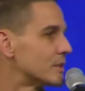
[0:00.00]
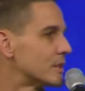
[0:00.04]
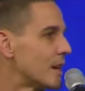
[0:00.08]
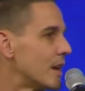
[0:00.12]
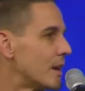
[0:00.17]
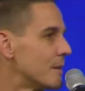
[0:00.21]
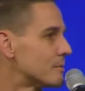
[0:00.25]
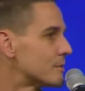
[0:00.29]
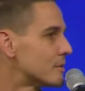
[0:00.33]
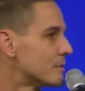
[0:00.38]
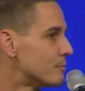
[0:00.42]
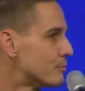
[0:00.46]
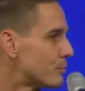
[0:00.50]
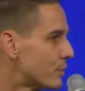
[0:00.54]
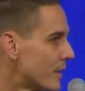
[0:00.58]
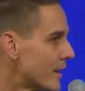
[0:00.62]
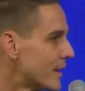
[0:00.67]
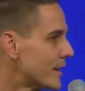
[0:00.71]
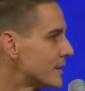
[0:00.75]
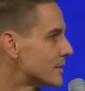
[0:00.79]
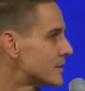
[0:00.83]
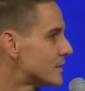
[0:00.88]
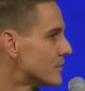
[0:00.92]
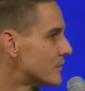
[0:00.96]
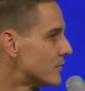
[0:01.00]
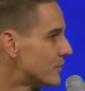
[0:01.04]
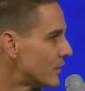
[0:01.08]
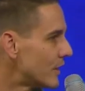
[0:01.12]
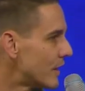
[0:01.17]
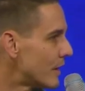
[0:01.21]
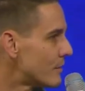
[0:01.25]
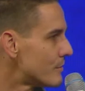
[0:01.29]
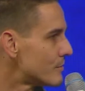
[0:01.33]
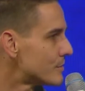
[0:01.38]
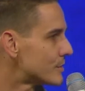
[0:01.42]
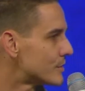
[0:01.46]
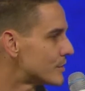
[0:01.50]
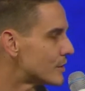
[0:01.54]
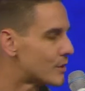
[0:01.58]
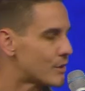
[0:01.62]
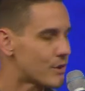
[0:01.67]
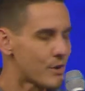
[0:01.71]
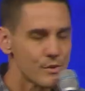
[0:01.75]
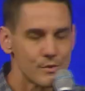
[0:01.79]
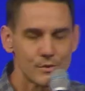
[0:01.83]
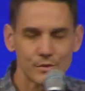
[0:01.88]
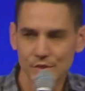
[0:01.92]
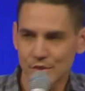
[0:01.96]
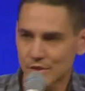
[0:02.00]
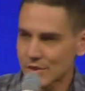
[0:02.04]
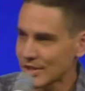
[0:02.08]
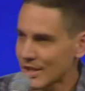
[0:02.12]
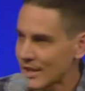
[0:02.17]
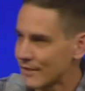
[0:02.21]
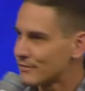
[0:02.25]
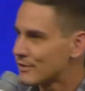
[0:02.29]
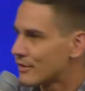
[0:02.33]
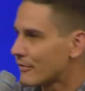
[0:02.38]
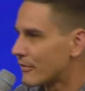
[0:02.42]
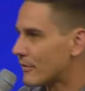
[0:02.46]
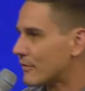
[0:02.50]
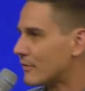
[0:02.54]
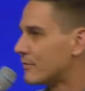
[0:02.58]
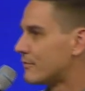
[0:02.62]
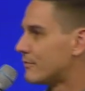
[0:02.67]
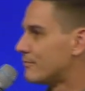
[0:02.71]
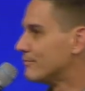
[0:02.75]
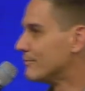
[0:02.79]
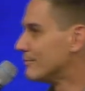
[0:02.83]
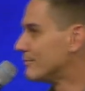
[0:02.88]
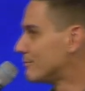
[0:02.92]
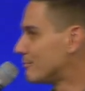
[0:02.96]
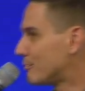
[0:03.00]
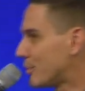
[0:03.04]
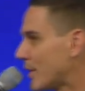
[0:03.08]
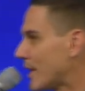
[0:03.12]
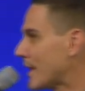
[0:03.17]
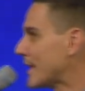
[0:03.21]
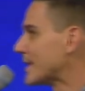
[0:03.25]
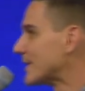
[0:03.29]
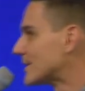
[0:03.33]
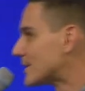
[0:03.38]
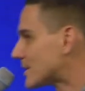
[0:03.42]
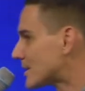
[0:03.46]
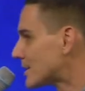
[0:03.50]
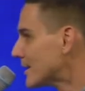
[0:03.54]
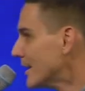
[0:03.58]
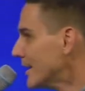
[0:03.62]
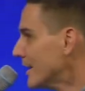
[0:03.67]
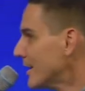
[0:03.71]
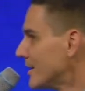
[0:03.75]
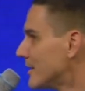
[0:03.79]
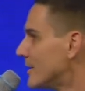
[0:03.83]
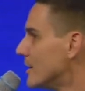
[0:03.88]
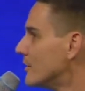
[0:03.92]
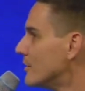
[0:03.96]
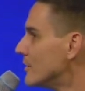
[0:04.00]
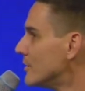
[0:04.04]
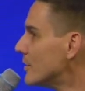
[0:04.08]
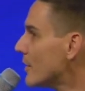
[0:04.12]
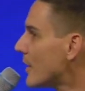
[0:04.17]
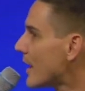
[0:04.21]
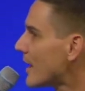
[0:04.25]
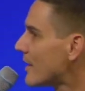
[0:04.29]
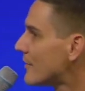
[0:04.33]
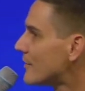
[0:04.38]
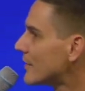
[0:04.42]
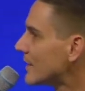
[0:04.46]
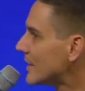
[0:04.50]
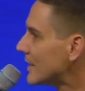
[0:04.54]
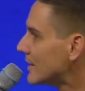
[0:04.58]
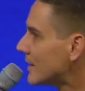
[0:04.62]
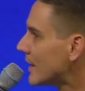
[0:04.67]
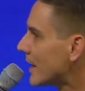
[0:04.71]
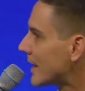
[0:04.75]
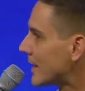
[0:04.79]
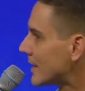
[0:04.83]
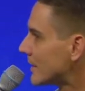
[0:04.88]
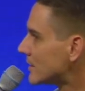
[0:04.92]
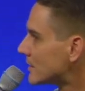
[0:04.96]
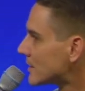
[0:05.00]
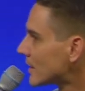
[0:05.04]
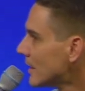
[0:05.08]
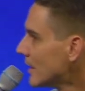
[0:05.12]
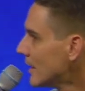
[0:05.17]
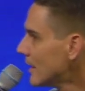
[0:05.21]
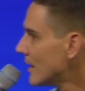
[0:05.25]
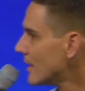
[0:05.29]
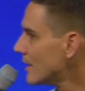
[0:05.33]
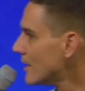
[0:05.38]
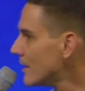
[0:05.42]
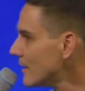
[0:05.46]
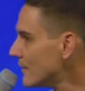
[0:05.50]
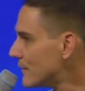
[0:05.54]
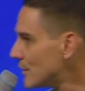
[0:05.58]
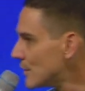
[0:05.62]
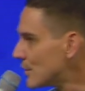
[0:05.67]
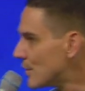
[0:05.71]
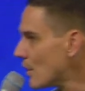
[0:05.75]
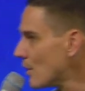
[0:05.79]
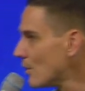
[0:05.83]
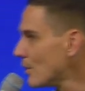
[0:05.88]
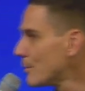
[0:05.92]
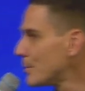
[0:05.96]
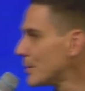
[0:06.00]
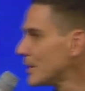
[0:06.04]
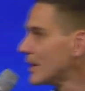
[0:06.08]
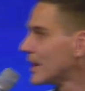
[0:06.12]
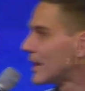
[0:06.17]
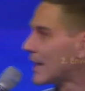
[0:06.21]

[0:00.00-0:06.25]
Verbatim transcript: types of plants and flowers. The coasts have different plants than you have inland. If you go up into